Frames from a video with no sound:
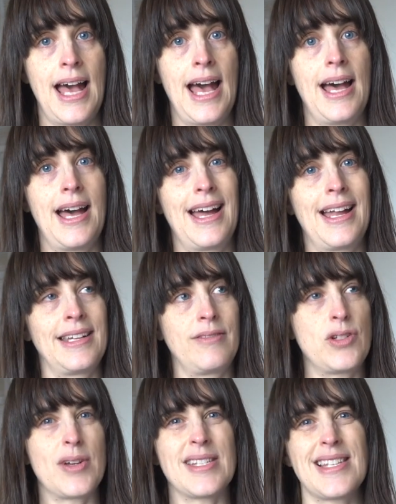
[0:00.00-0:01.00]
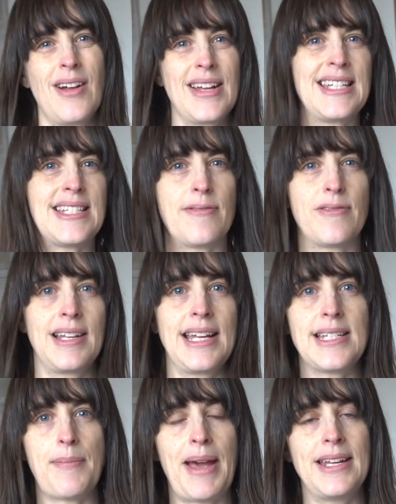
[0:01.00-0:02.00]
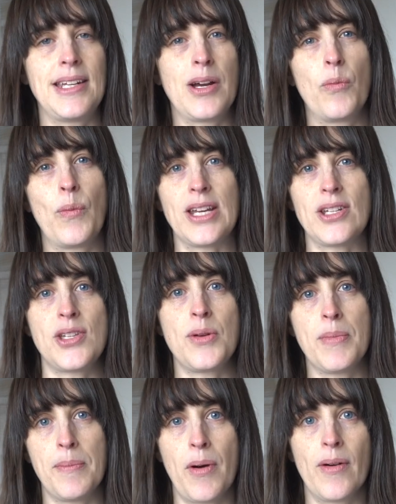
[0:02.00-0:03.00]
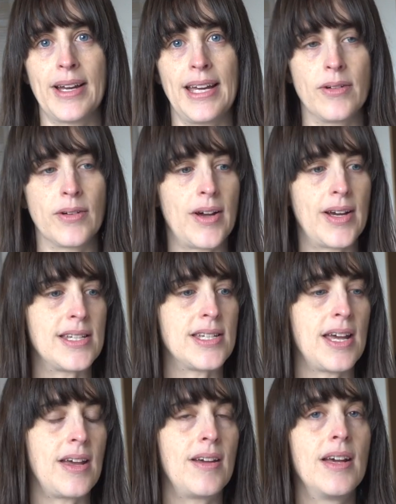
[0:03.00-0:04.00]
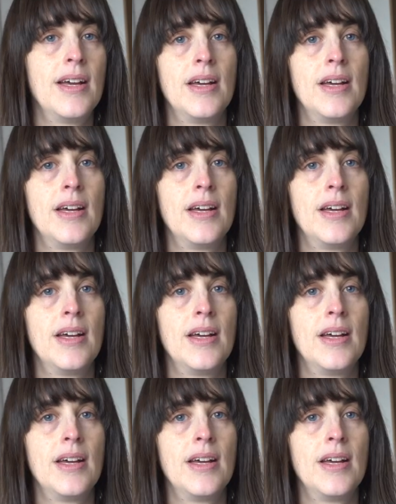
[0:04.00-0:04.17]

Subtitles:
and you do it slightly differently depending on which supermarket you're going to.